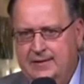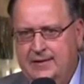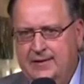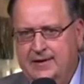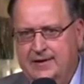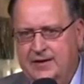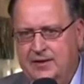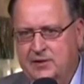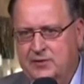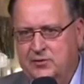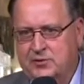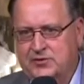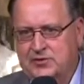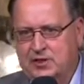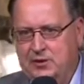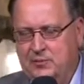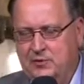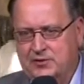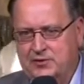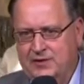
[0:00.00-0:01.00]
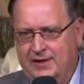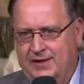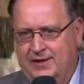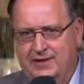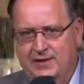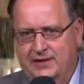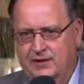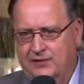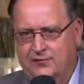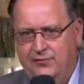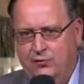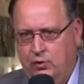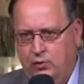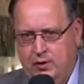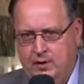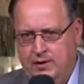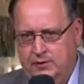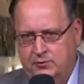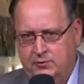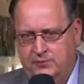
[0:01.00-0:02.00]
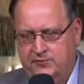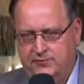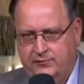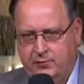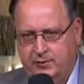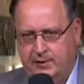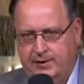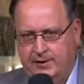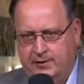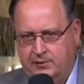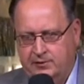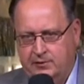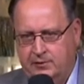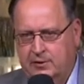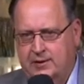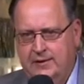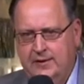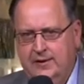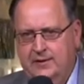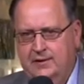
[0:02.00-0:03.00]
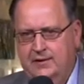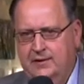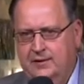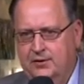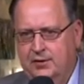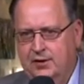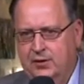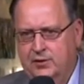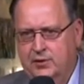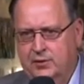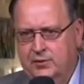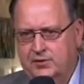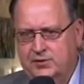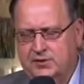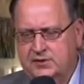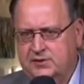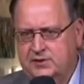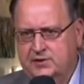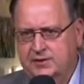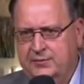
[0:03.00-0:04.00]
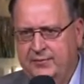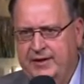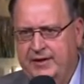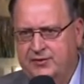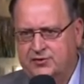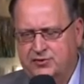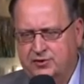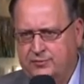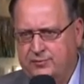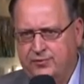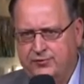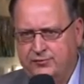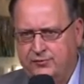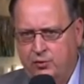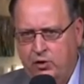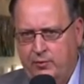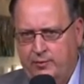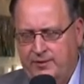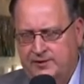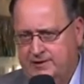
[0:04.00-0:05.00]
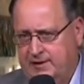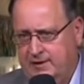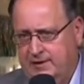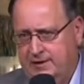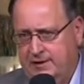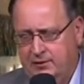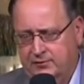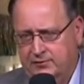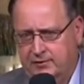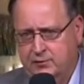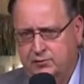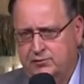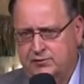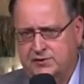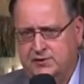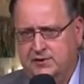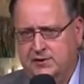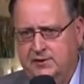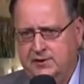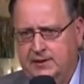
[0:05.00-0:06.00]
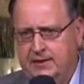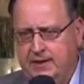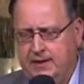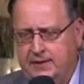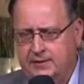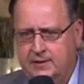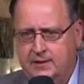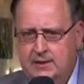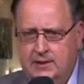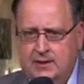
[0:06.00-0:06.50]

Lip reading: It was almost like hitting 400 for a hitter. It was just an amazing performance. I don't think we'll see it again.